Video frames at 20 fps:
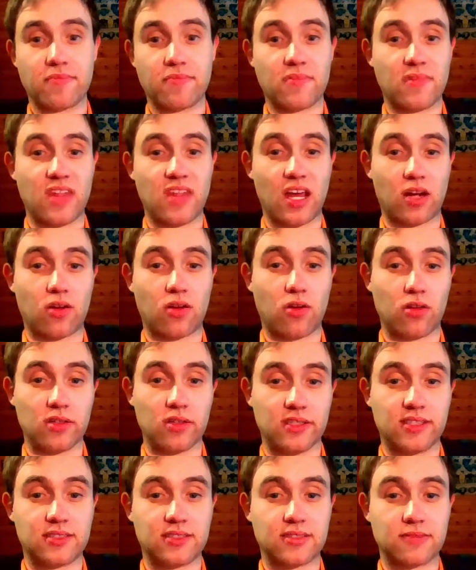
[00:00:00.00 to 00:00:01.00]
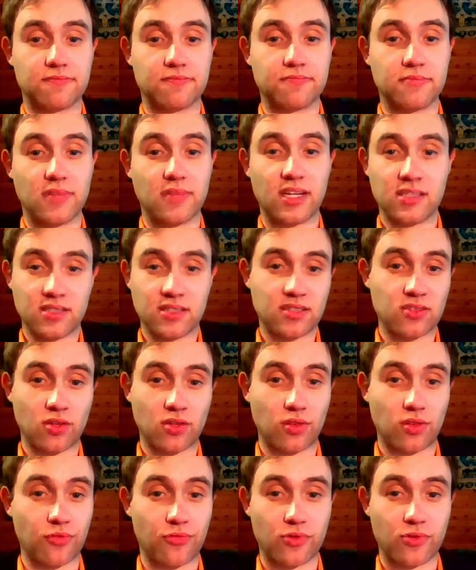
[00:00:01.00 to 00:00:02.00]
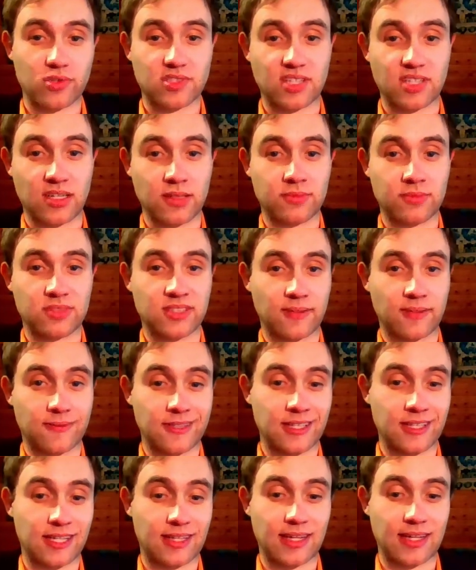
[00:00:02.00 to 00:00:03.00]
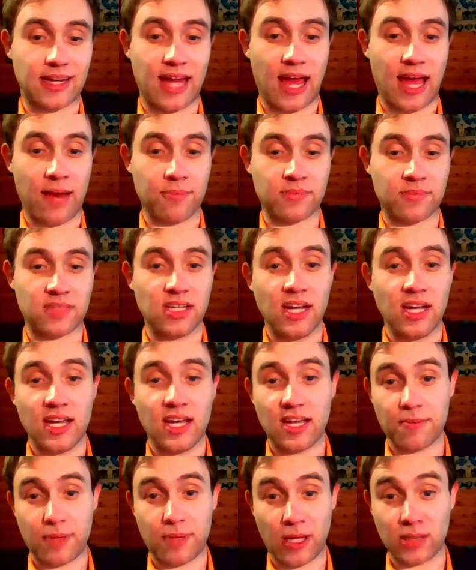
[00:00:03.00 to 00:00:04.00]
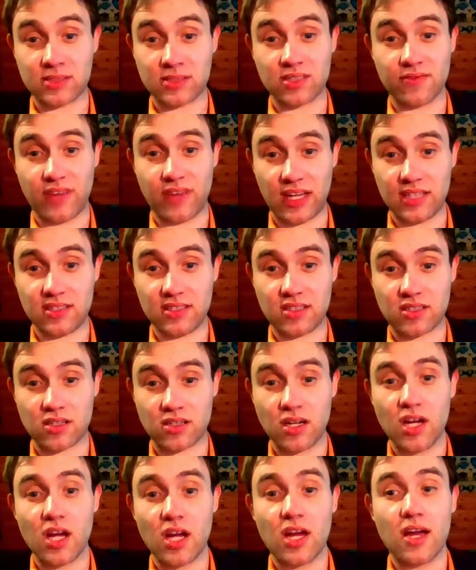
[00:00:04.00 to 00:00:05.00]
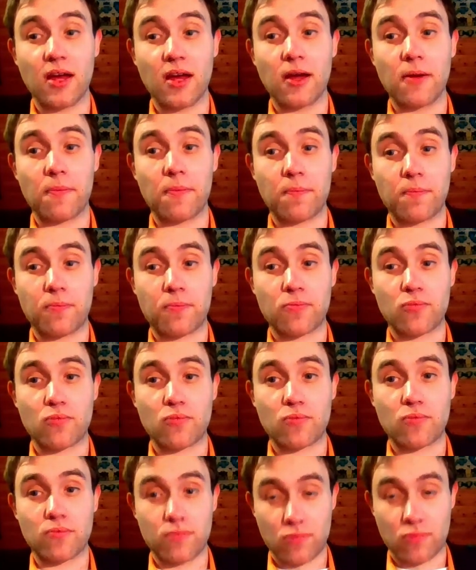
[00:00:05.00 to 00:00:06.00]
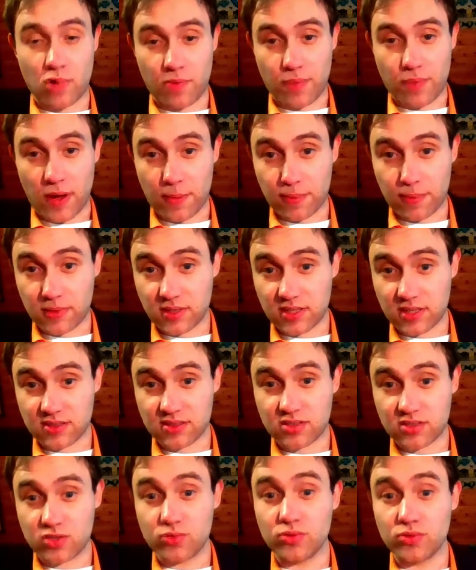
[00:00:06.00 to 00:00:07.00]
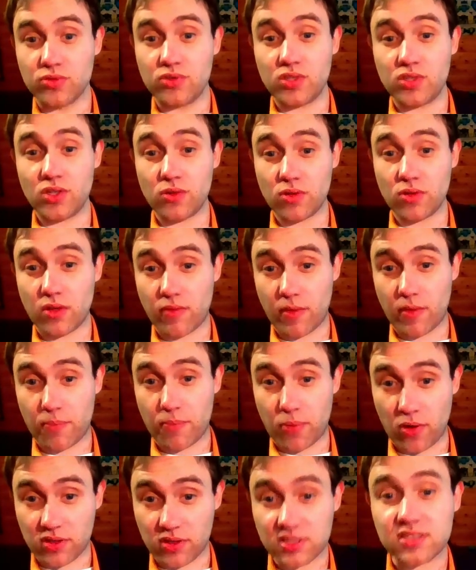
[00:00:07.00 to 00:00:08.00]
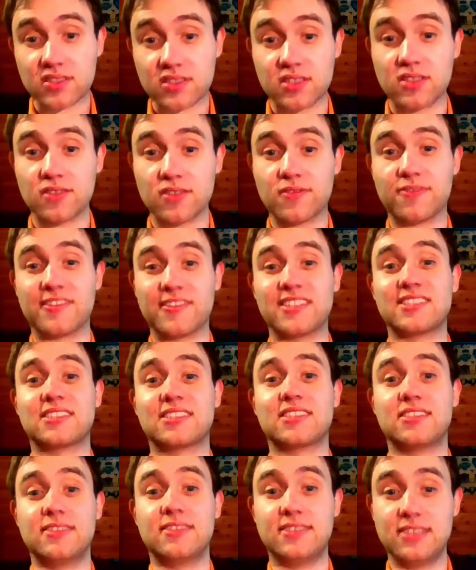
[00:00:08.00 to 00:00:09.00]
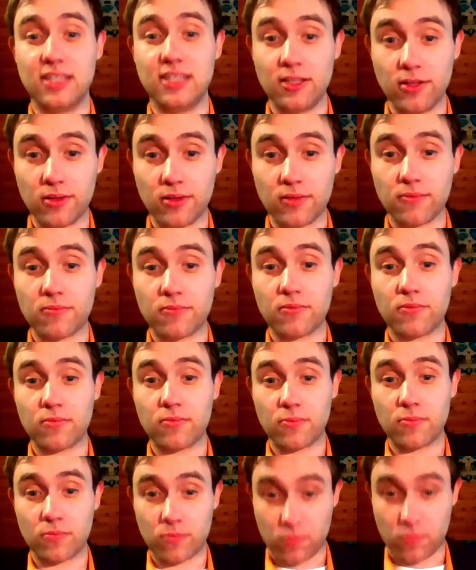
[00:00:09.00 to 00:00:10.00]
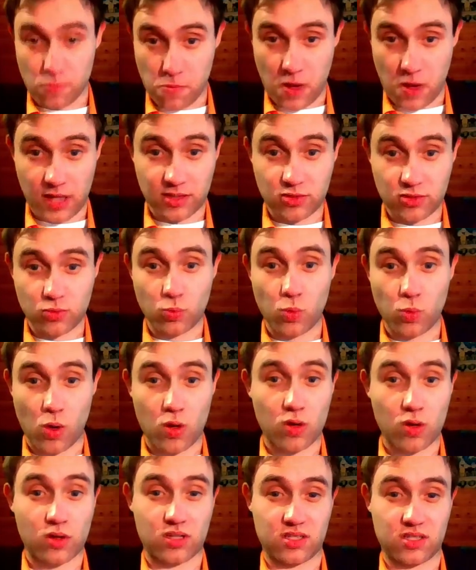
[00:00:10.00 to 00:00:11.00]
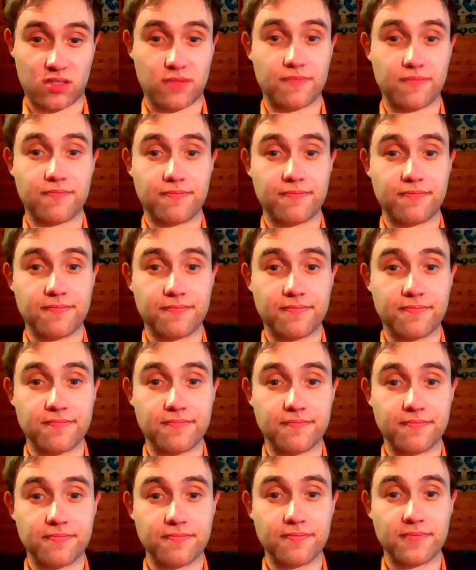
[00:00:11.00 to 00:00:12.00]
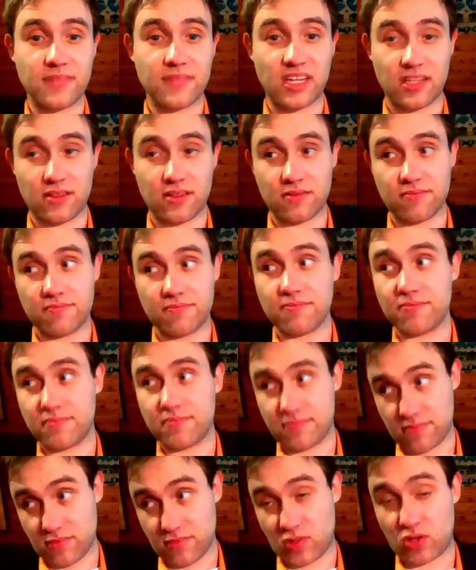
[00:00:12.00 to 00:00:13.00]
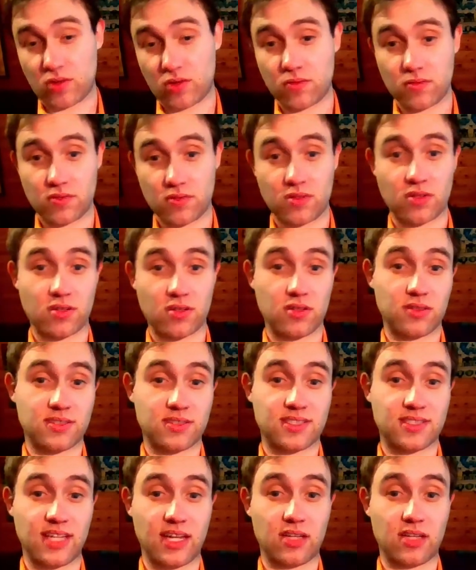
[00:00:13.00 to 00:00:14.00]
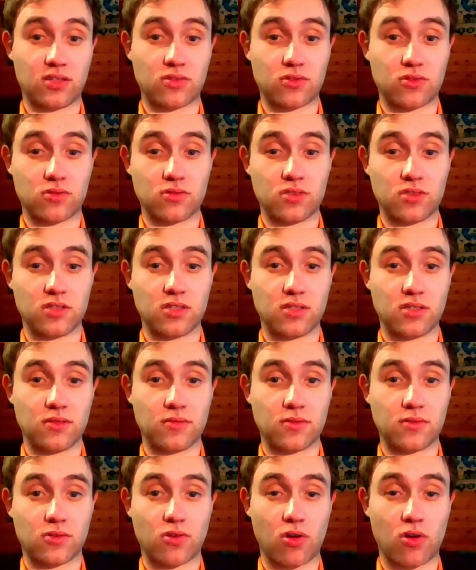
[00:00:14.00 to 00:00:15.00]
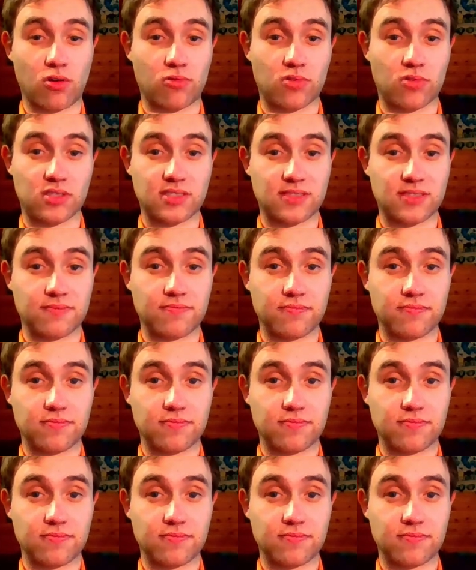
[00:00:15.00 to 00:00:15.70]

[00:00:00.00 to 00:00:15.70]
their colleagues. And this is not the first time something like that happened. In Pennsylvania, Republicans who knew they were positive still went to work in the state Congress